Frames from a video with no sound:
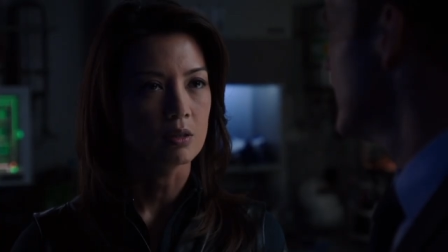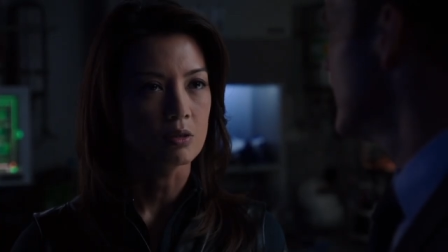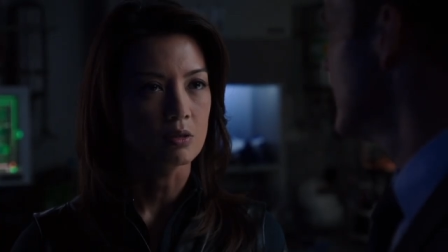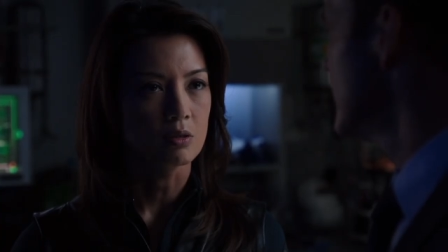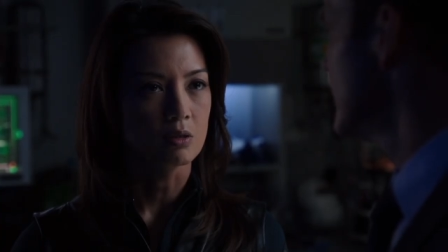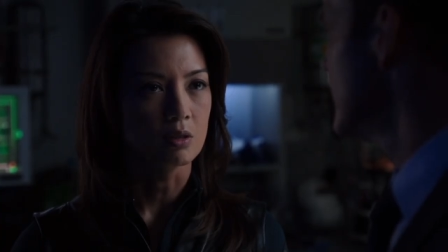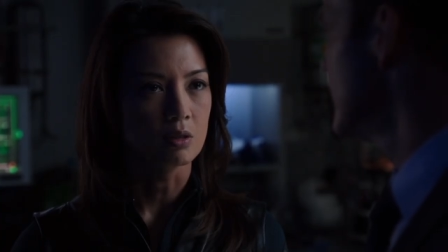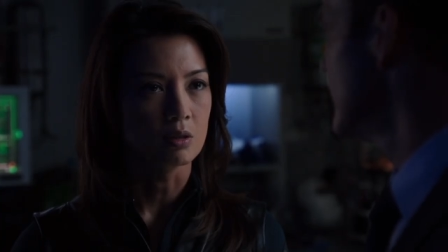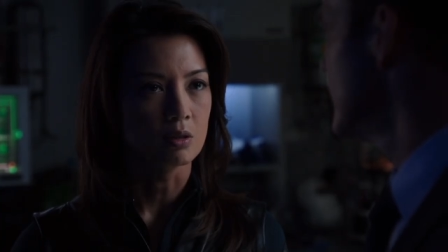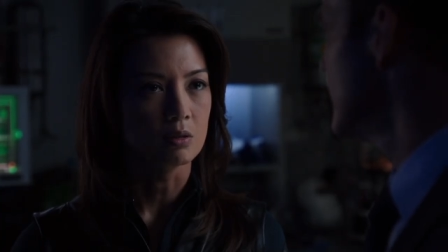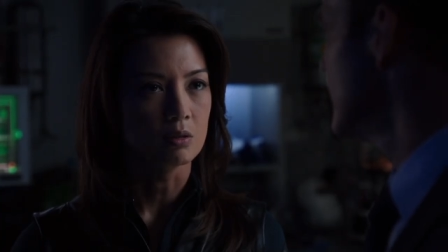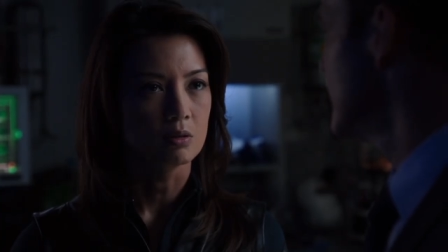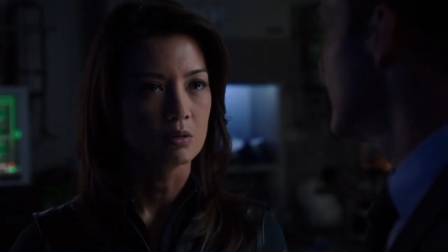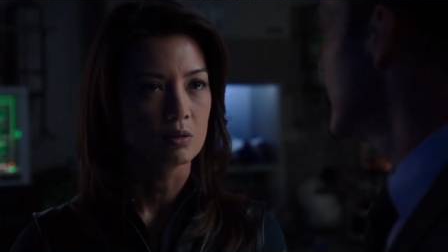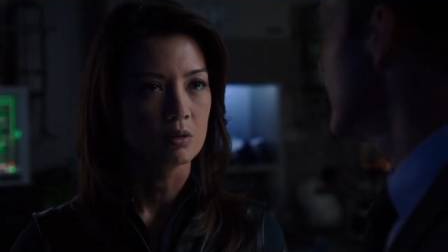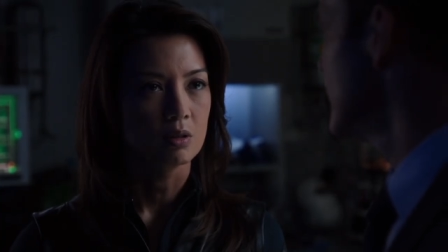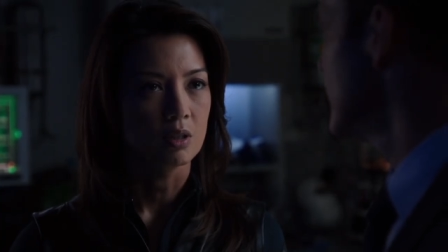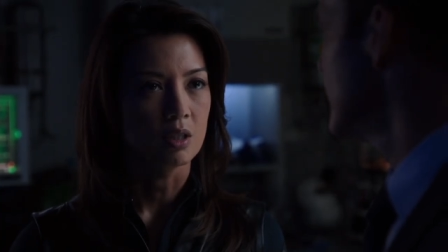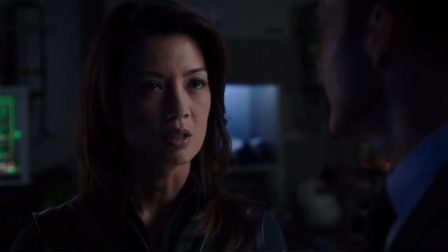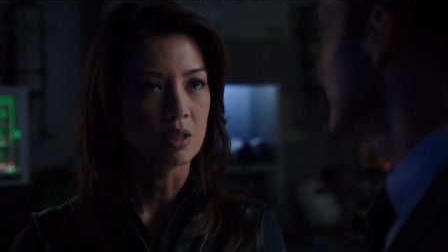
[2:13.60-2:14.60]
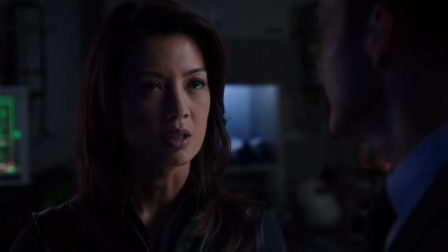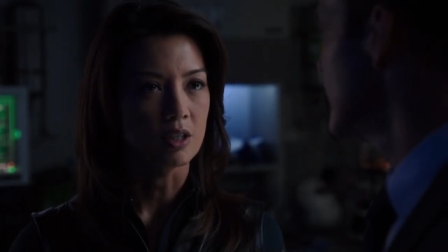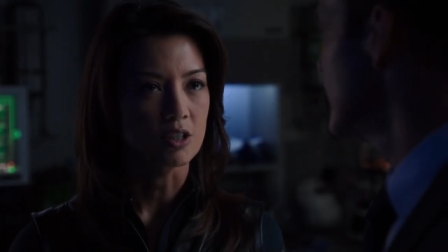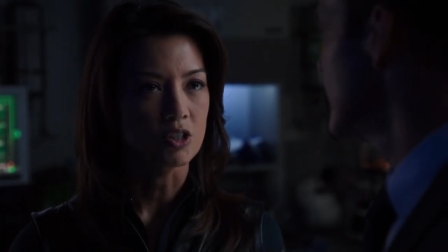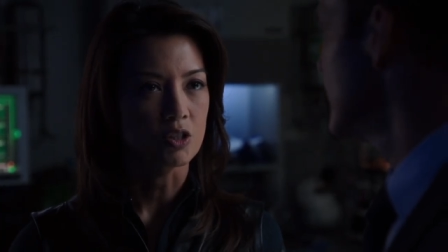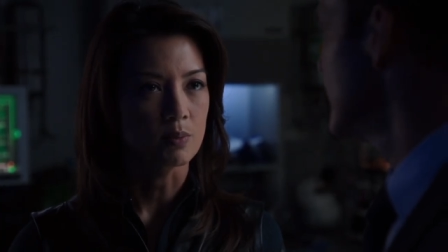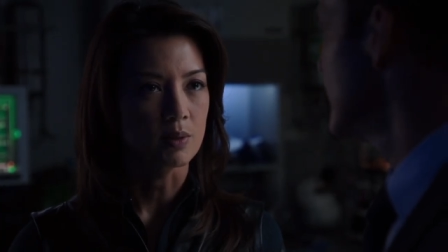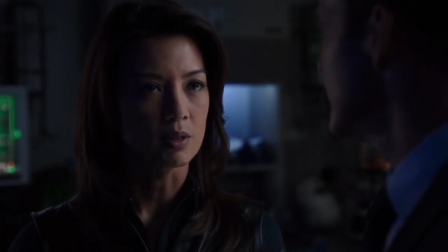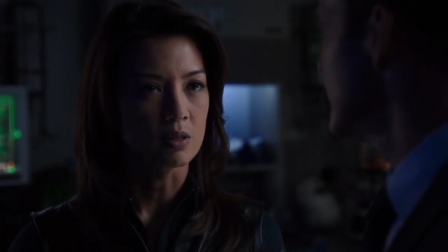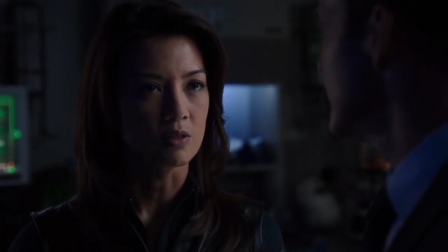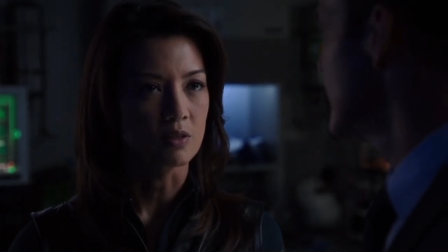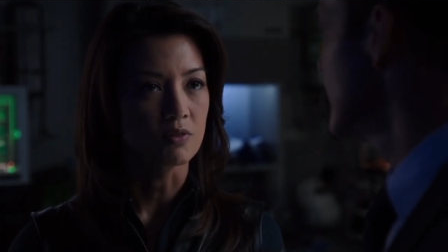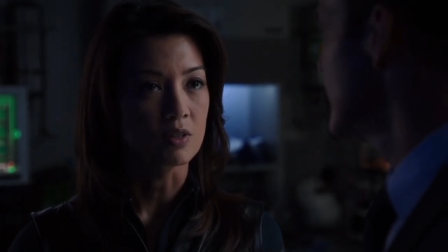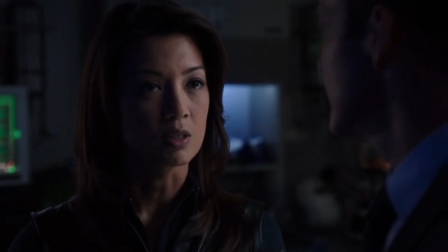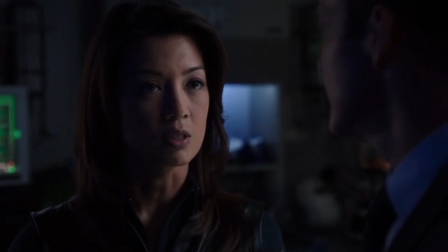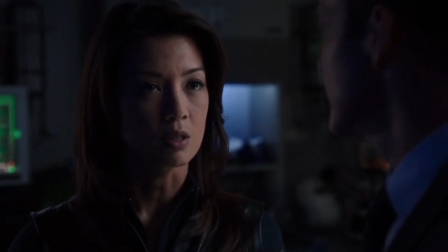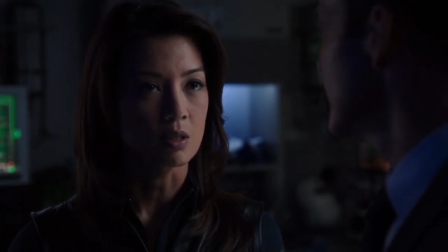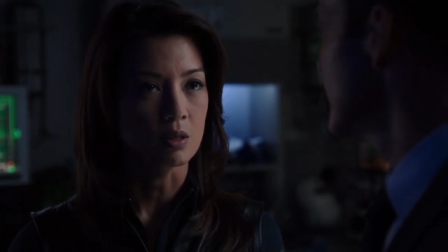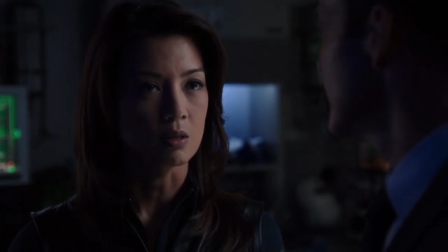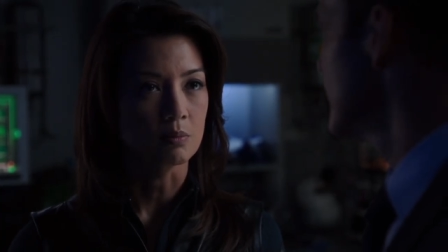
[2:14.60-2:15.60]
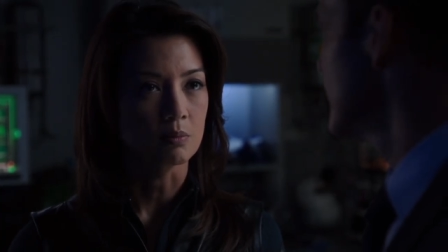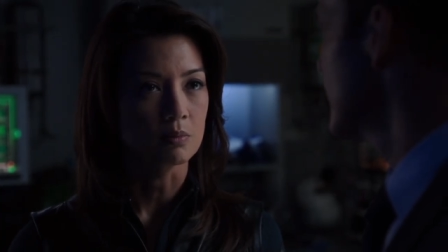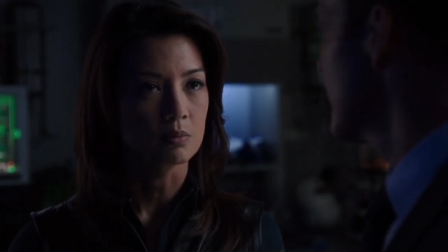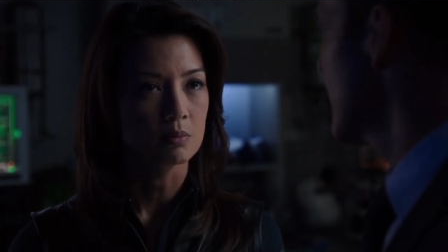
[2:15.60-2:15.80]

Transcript: this girl at the expense of the team.